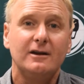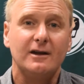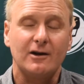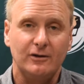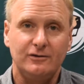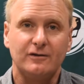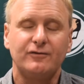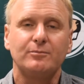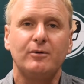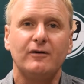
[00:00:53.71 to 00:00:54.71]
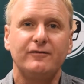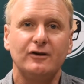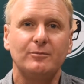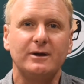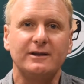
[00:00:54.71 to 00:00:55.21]
not only to the football
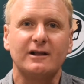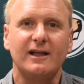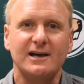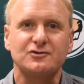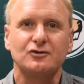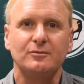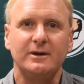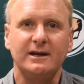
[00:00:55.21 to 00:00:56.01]
field, but in the classroom